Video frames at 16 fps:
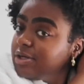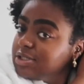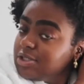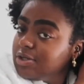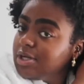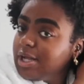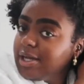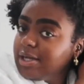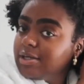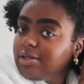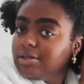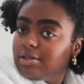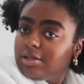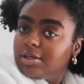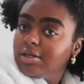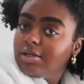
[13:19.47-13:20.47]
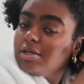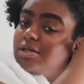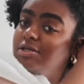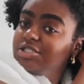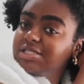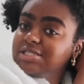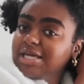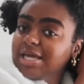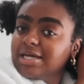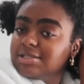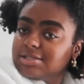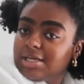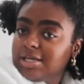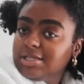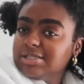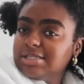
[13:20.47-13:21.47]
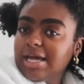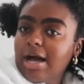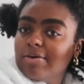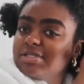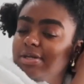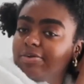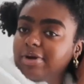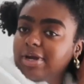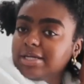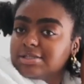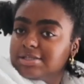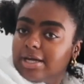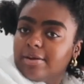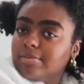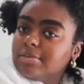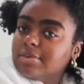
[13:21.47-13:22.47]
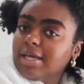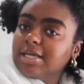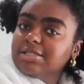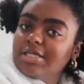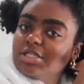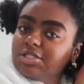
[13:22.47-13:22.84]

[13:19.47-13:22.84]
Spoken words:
So I just put water in it. Like there's literally nothing.